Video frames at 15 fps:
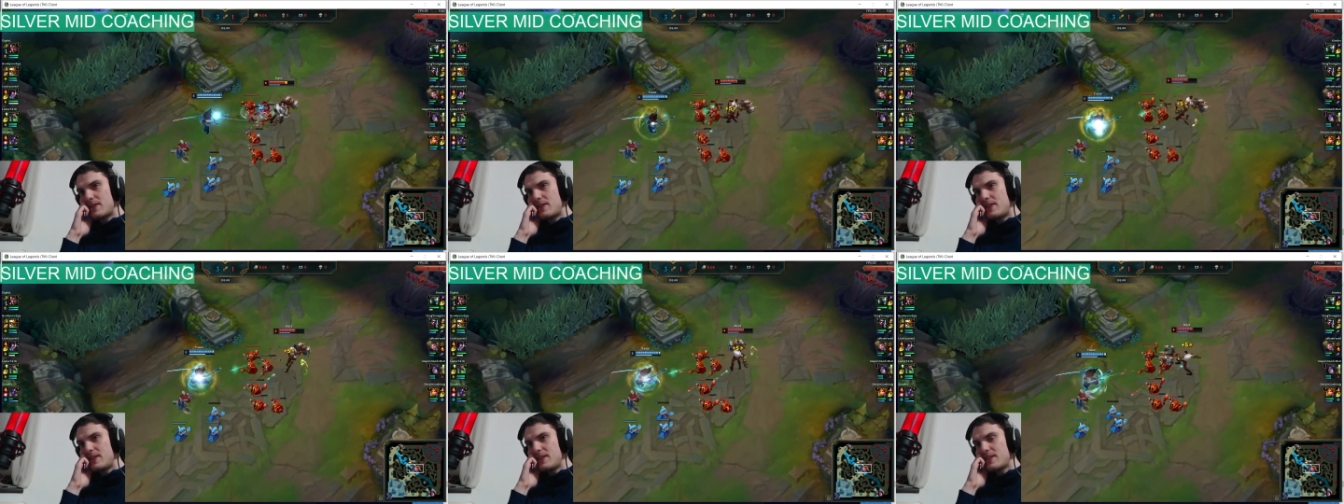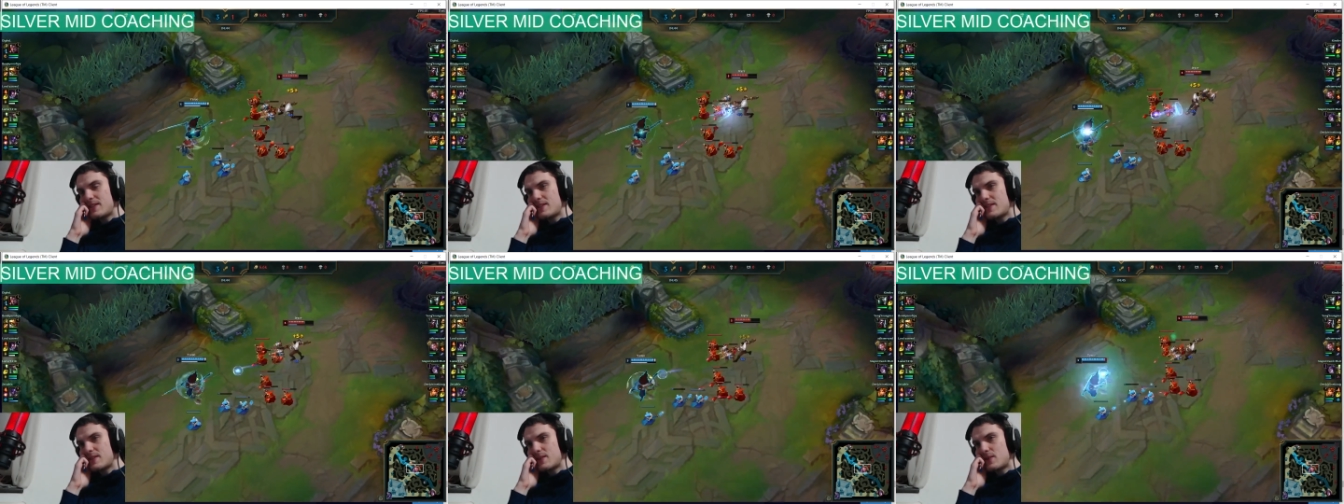
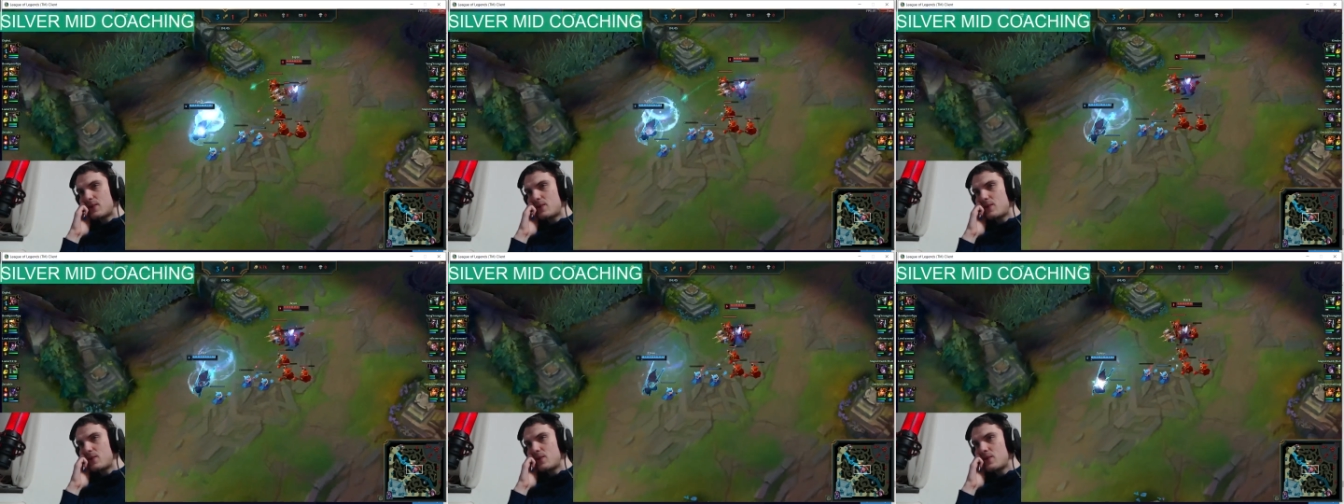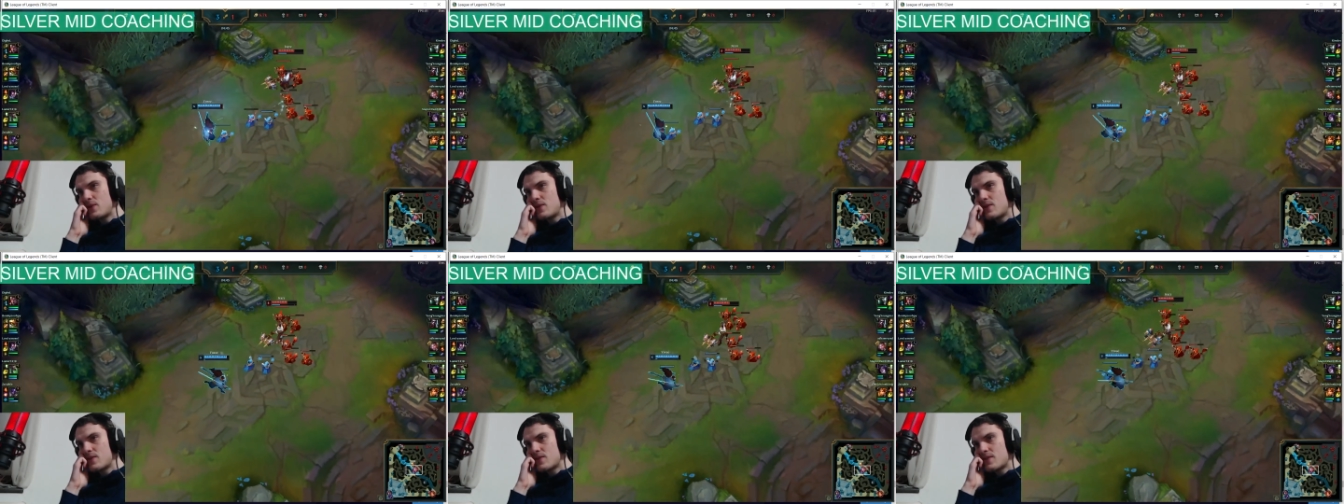this Q
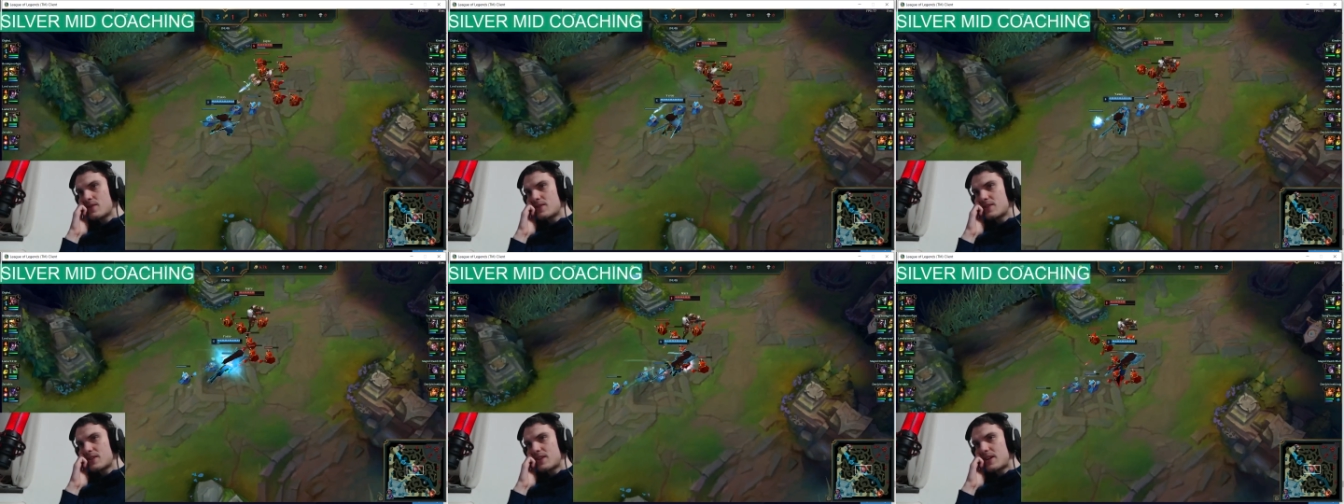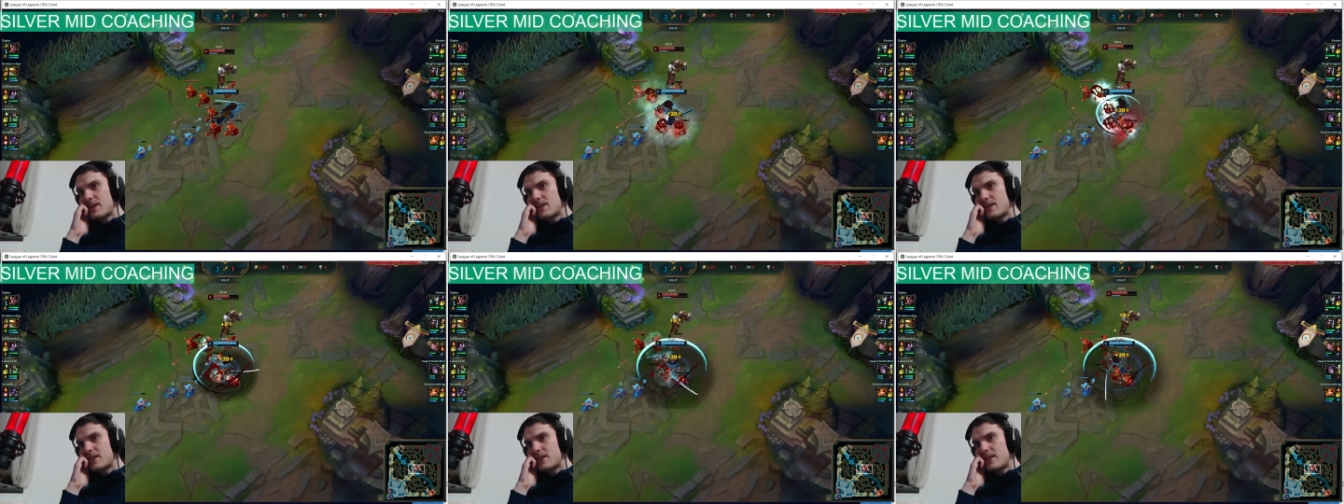is
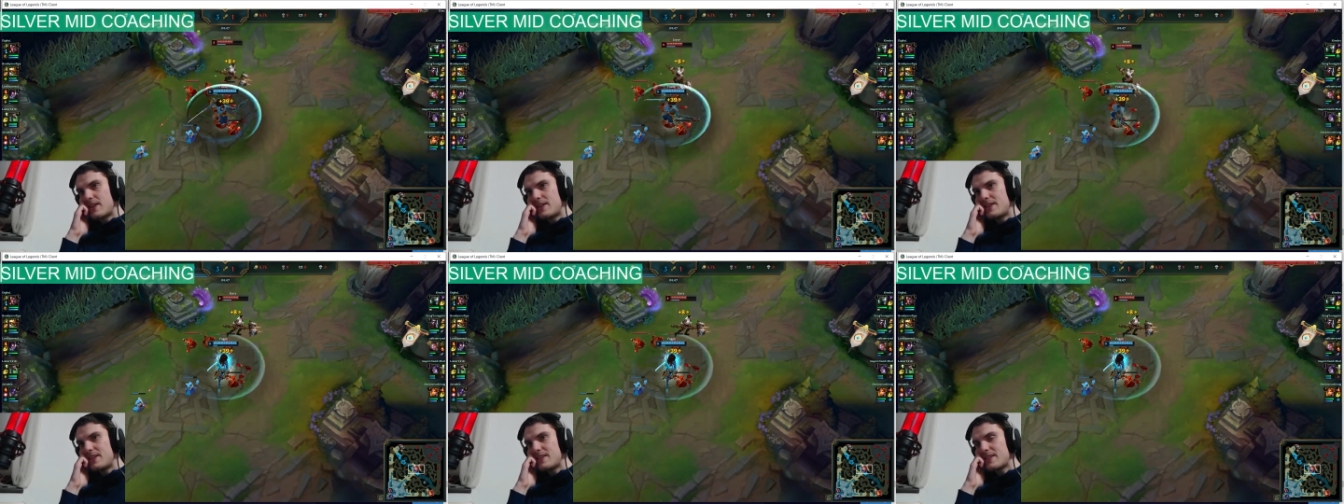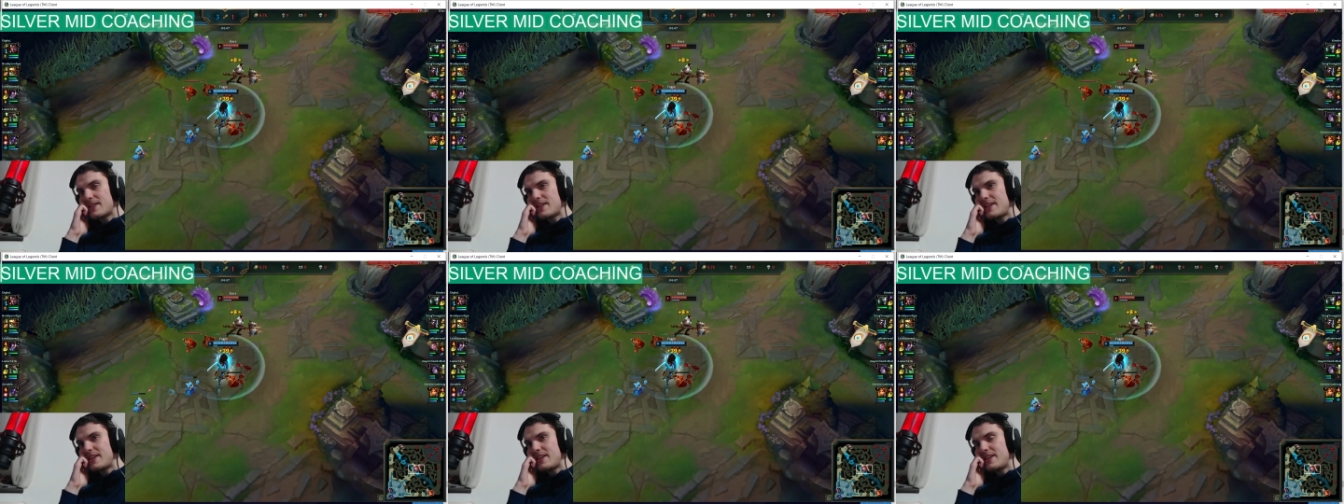kinda, and this
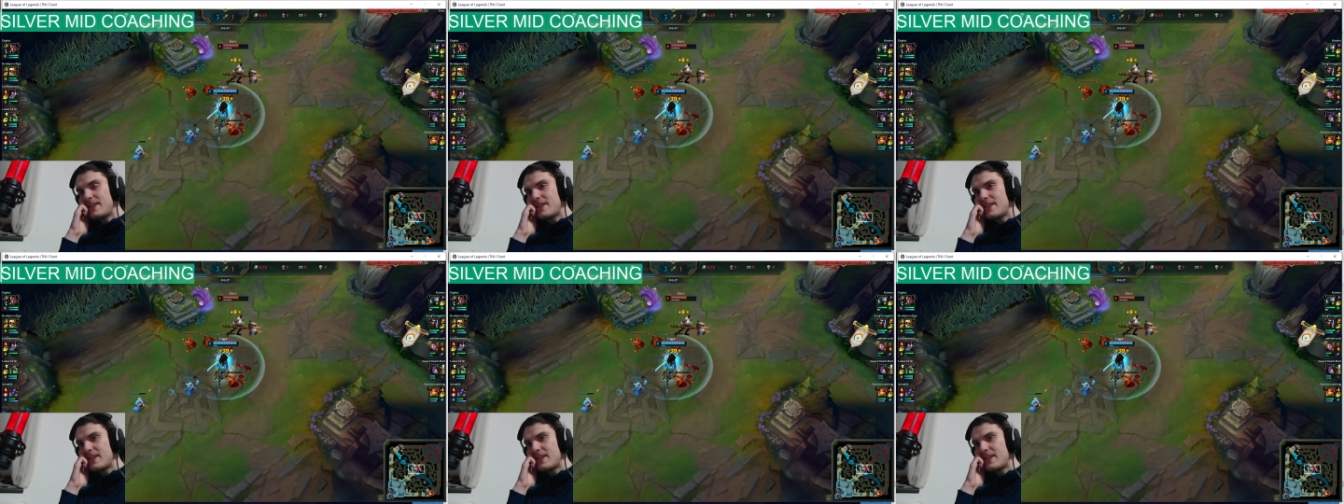E.